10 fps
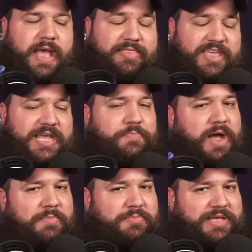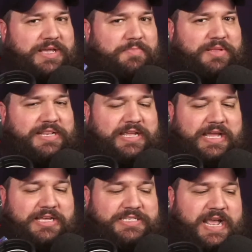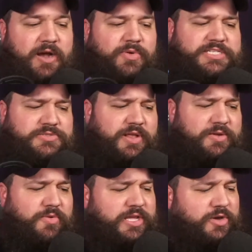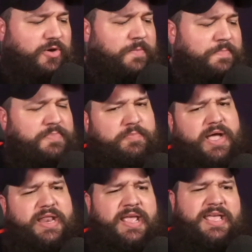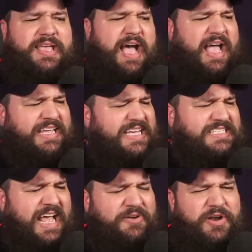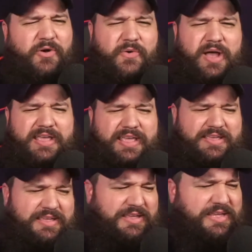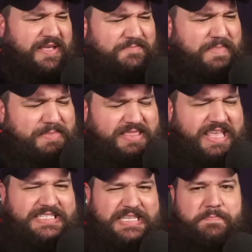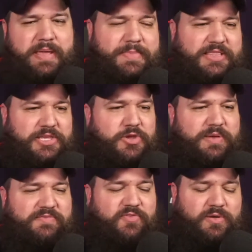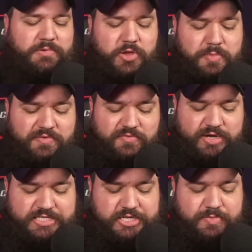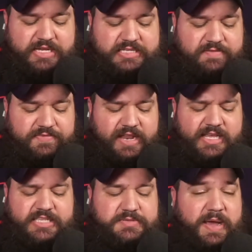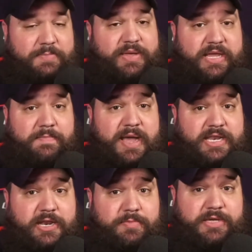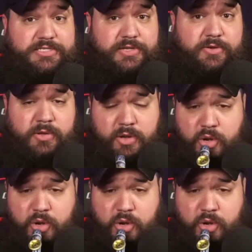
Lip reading: I think it probably completely cuts it out, which is really, really cool. But I guess, I don't know, maybe things that mimic the human voice too, because I feel like this might pick up my denim kazoo.